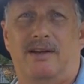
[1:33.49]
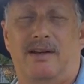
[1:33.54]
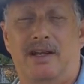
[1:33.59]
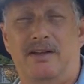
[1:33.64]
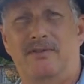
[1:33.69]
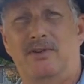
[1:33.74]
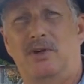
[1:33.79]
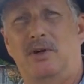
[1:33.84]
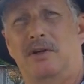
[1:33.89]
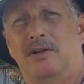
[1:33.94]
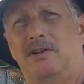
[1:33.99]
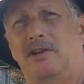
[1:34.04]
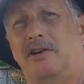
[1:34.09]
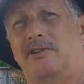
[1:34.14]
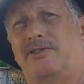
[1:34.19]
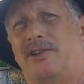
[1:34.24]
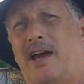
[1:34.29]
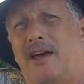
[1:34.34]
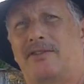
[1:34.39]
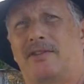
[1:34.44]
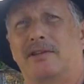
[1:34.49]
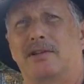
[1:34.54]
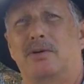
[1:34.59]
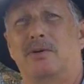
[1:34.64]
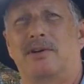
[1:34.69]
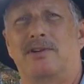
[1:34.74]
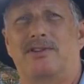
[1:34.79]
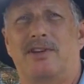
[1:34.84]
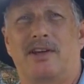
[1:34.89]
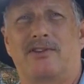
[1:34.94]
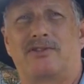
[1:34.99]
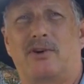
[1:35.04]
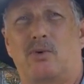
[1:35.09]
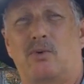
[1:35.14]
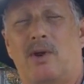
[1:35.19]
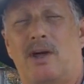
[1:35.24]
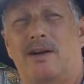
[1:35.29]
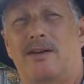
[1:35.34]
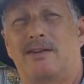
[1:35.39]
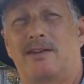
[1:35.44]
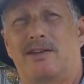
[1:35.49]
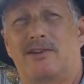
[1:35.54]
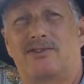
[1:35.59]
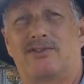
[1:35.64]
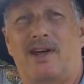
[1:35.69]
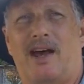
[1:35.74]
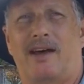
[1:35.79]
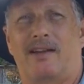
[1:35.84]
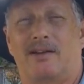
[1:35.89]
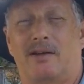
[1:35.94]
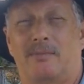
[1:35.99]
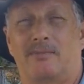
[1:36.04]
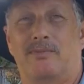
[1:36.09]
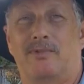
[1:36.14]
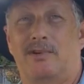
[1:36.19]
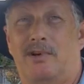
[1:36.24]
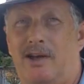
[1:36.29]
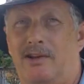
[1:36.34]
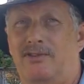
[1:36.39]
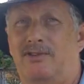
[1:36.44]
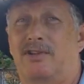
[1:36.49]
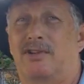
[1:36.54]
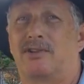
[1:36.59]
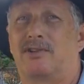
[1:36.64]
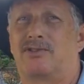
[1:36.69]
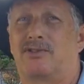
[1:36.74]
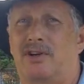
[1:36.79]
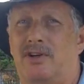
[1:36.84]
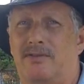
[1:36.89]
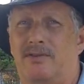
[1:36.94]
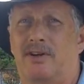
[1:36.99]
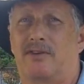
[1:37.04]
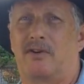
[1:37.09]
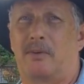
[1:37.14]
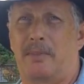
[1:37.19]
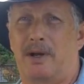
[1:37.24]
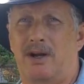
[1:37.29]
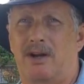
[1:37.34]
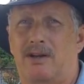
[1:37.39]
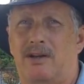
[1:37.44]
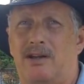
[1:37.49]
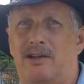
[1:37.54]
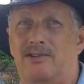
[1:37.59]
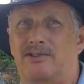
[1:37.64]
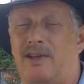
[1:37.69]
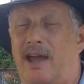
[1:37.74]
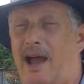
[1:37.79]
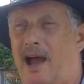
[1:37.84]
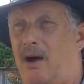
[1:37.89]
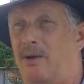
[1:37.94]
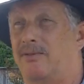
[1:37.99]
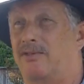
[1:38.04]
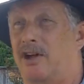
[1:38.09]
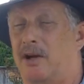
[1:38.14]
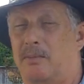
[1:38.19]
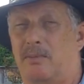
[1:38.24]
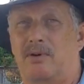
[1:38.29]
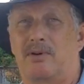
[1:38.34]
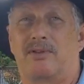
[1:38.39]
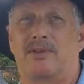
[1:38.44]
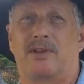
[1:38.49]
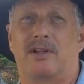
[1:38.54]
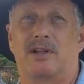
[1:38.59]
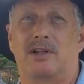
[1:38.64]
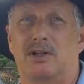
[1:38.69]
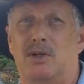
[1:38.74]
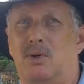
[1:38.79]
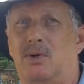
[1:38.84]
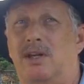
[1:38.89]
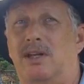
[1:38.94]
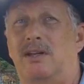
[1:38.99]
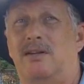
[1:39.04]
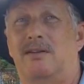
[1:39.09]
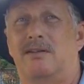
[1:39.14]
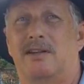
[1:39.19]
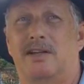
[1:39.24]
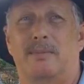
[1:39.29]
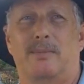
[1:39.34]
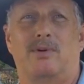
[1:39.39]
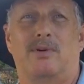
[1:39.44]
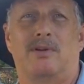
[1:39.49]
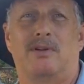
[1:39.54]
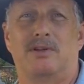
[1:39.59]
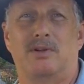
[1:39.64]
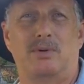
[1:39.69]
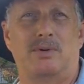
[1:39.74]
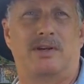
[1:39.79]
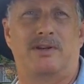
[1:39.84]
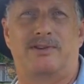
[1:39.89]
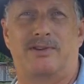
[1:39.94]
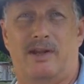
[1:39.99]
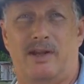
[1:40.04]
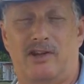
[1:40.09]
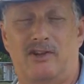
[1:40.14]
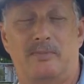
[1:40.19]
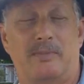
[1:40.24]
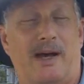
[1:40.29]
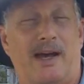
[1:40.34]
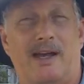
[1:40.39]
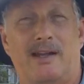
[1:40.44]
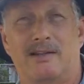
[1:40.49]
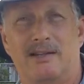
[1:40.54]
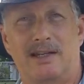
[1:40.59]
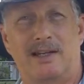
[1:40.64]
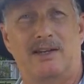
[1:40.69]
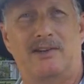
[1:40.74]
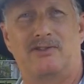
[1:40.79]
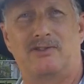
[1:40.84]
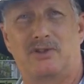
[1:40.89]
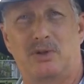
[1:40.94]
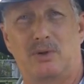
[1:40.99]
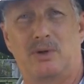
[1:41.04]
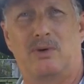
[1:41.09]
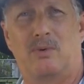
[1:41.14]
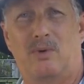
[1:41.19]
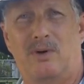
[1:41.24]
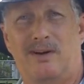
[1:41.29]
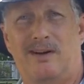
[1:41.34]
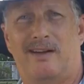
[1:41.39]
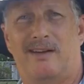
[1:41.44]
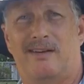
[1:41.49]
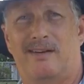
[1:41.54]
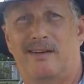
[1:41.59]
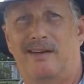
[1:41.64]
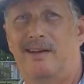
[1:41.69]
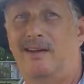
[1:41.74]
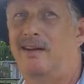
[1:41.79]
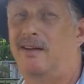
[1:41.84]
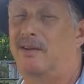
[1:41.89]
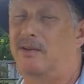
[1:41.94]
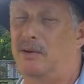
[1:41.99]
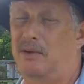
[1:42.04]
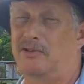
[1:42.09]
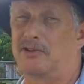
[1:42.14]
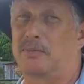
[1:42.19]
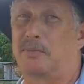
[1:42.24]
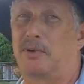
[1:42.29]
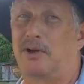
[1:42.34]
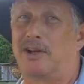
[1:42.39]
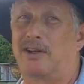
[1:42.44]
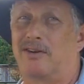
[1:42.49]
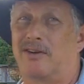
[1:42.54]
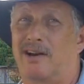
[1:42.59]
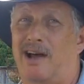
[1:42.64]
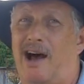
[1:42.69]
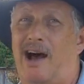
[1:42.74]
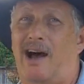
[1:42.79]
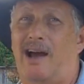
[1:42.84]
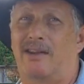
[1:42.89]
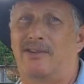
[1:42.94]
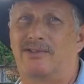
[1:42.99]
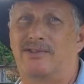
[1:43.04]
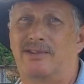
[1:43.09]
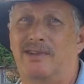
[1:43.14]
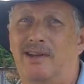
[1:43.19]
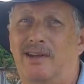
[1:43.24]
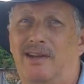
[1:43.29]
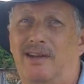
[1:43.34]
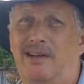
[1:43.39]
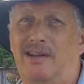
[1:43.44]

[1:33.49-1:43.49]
Now, even though it looks like the lunatics are running the asylum, us conservative Americans outnumber the loony liberal lunatics by at least two to one. Those are pretty good odds.